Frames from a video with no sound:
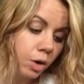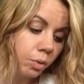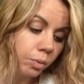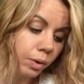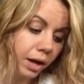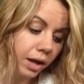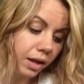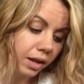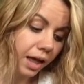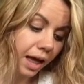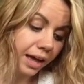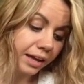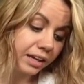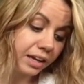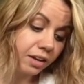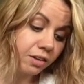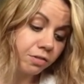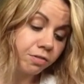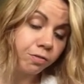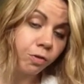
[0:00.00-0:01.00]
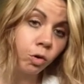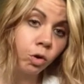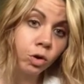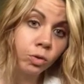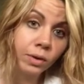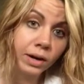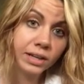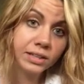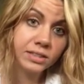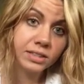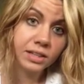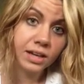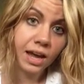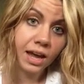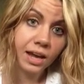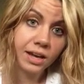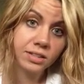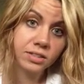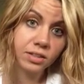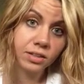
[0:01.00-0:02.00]
Well, I get 4 reds a
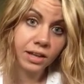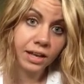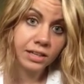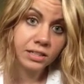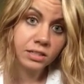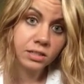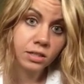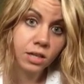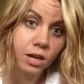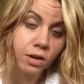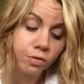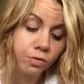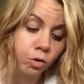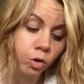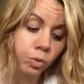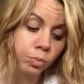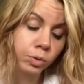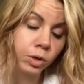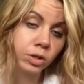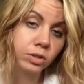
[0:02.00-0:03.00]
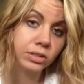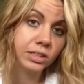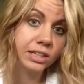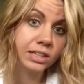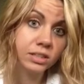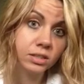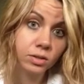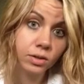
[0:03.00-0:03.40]
day, so that's 4 protein,